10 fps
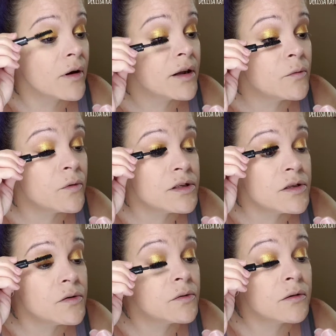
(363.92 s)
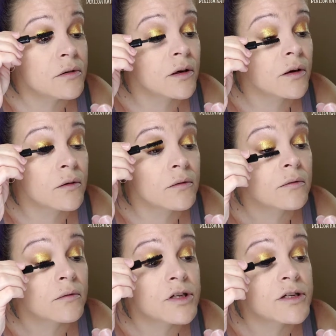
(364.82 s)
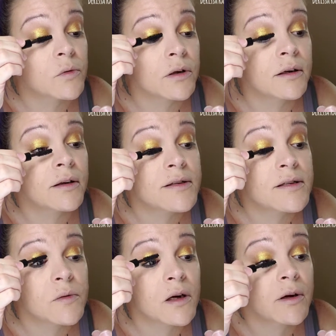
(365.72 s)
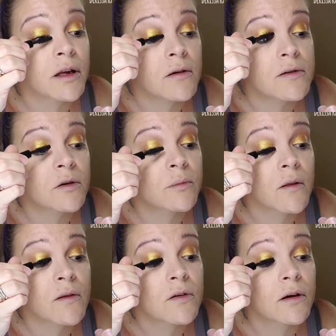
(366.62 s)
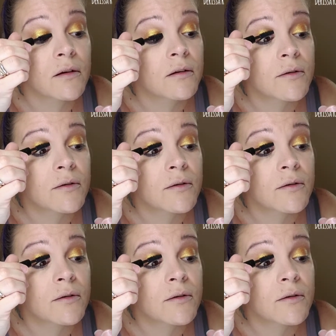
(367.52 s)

if I would do, you know, just one, this is what I'm going to use, or Better Than Sex.